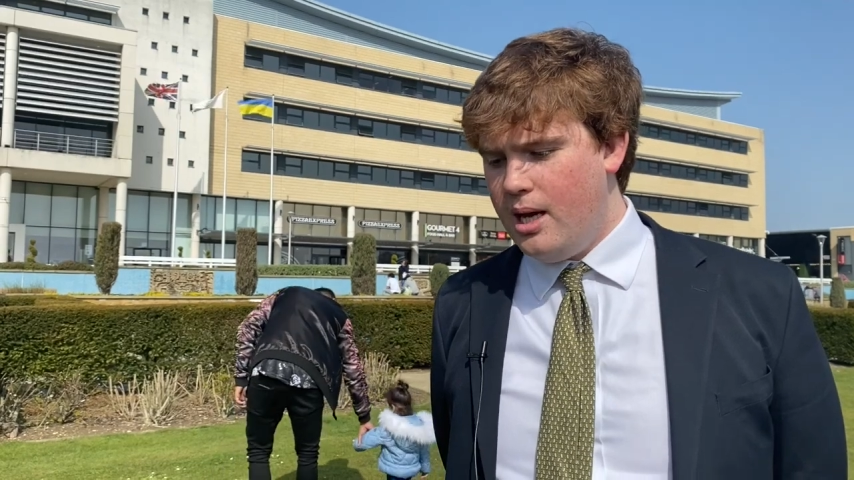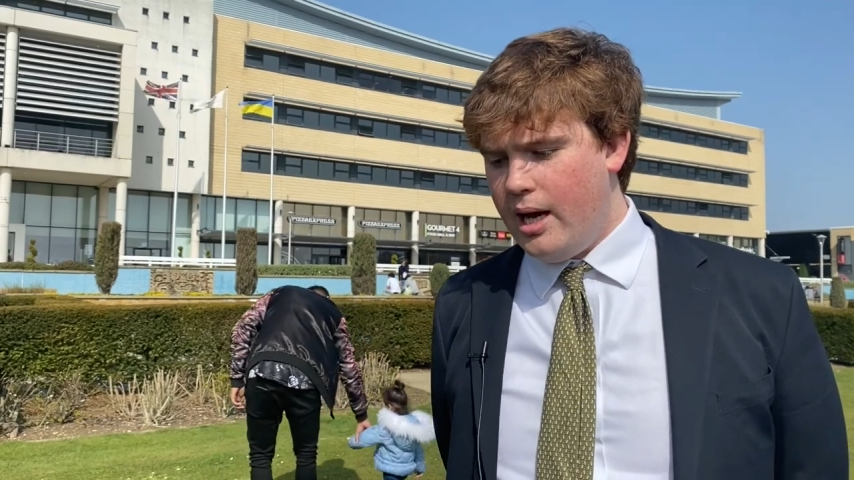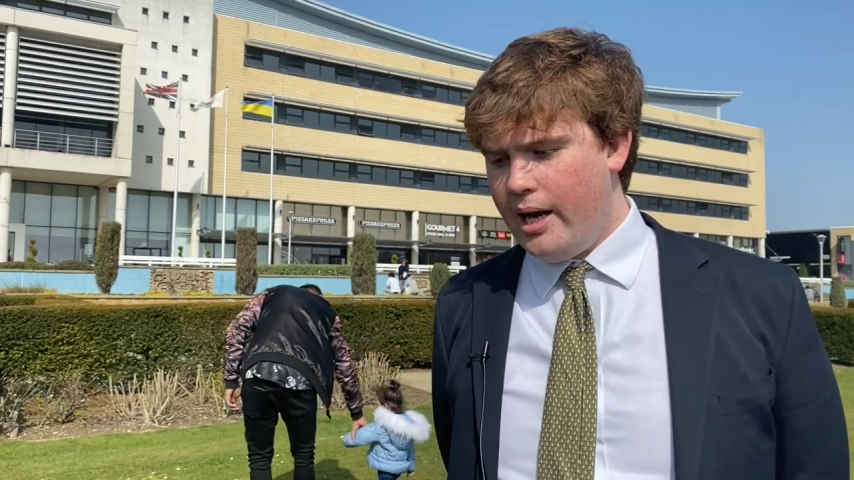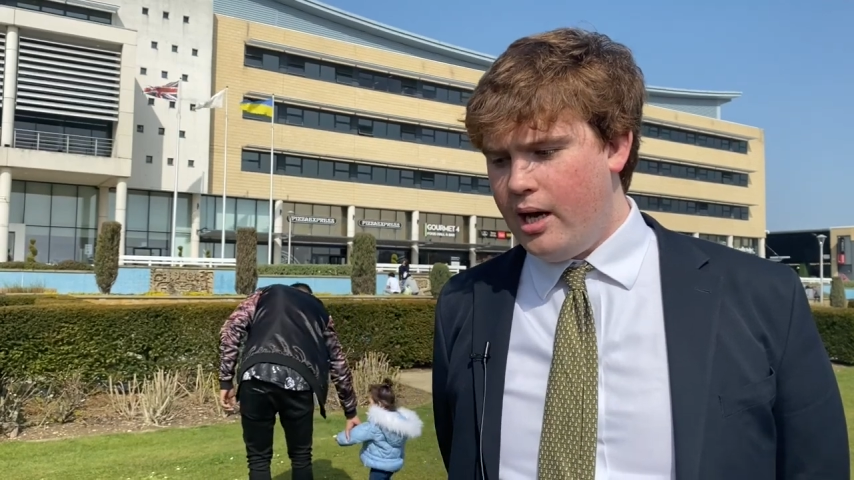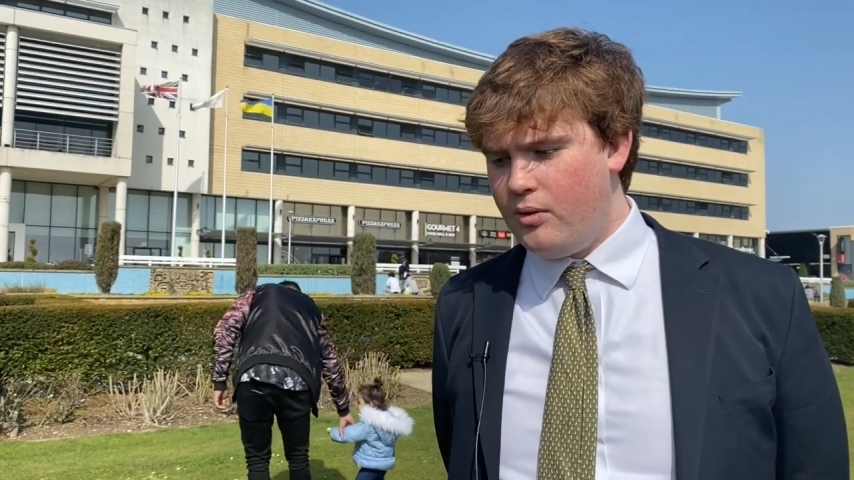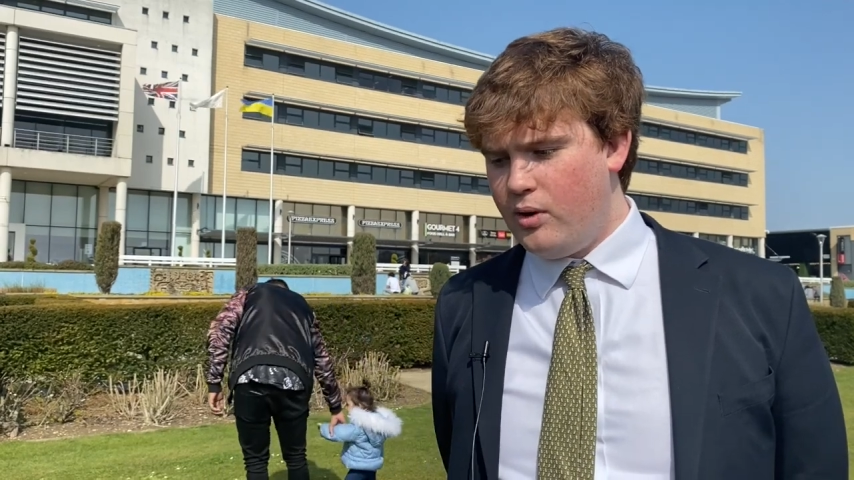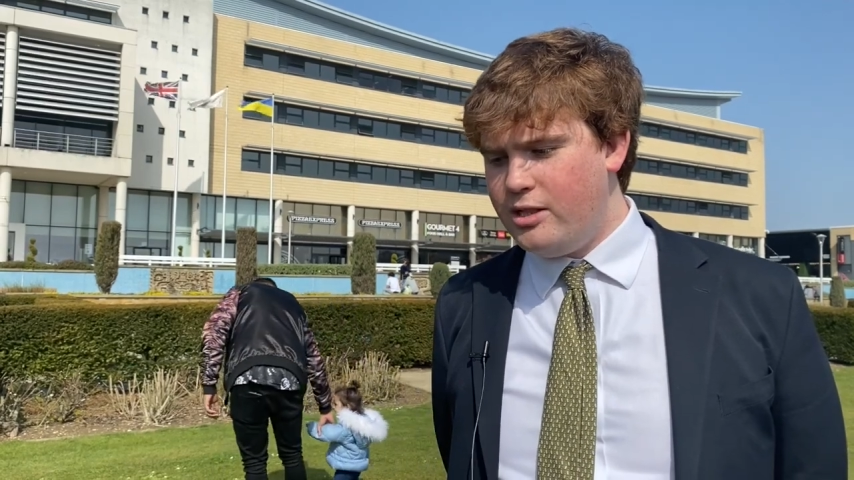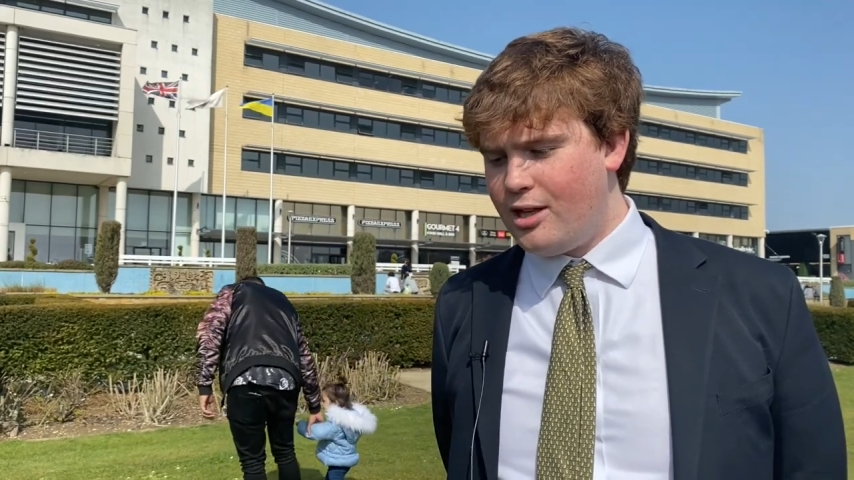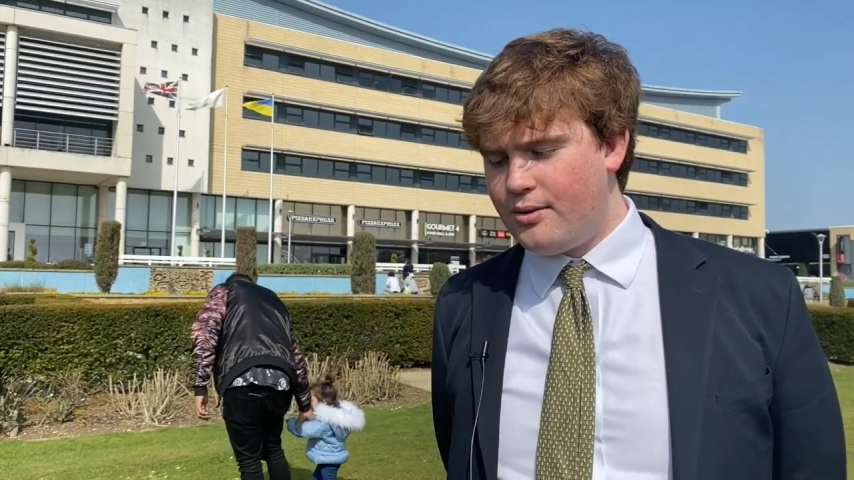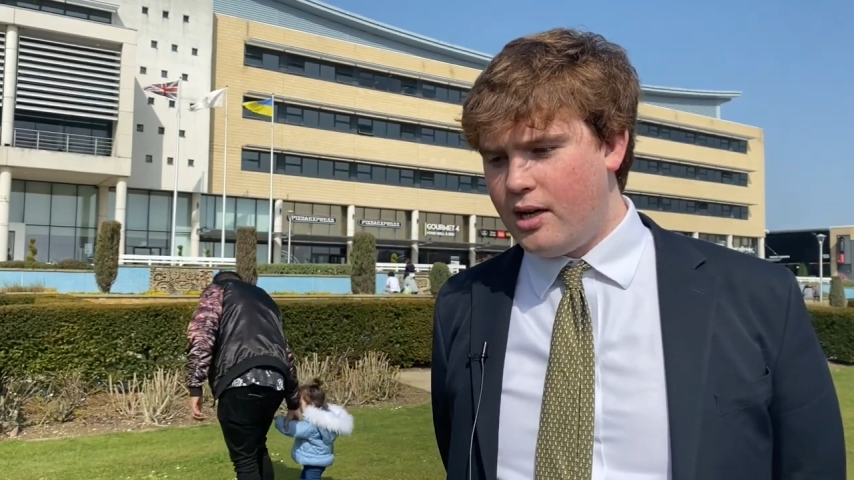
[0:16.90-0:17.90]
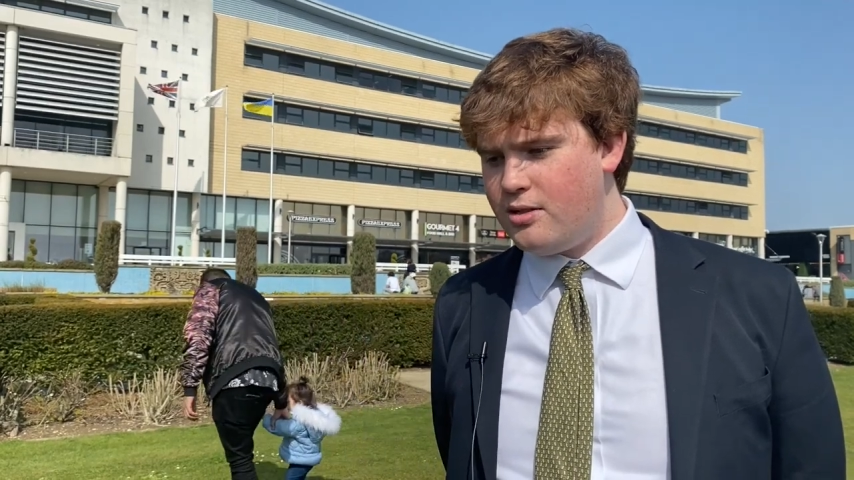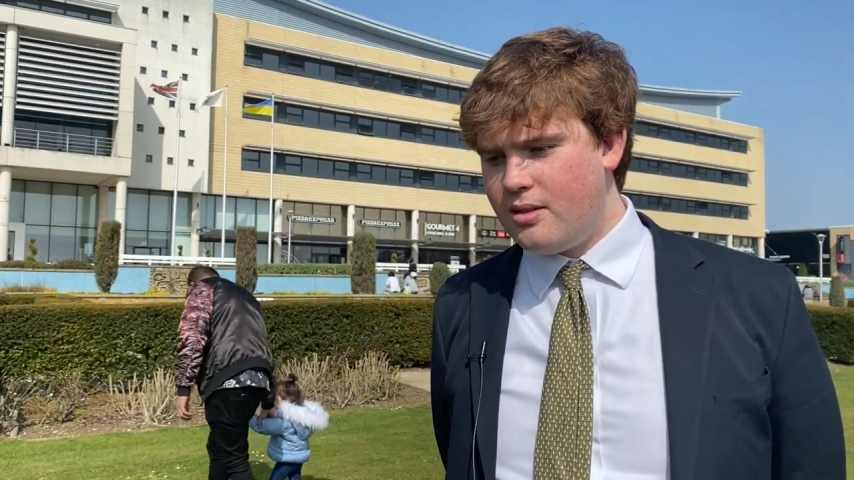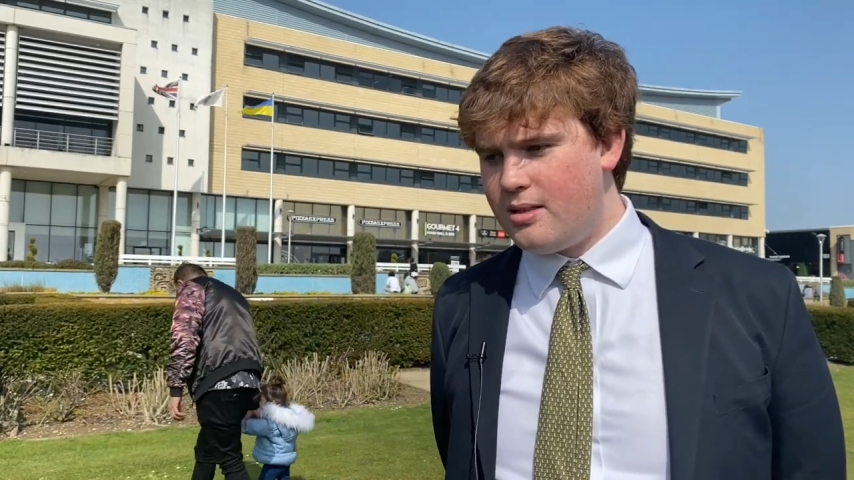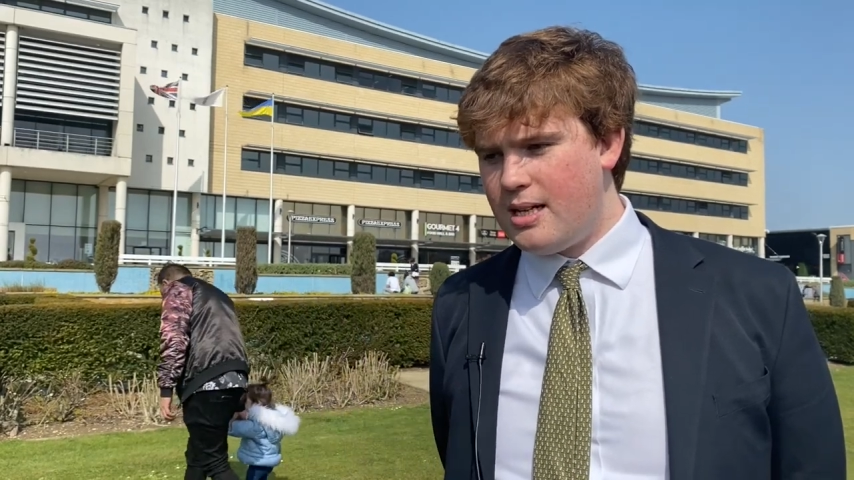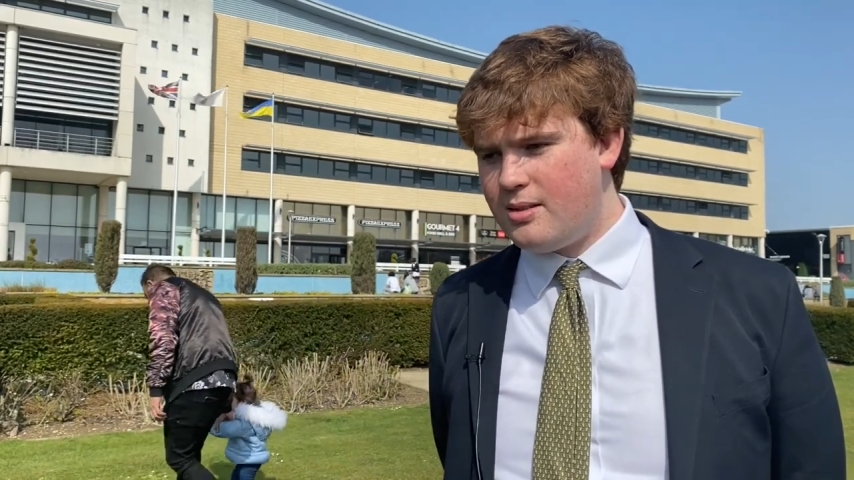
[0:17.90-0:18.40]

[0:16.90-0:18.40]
uh, regeneration of the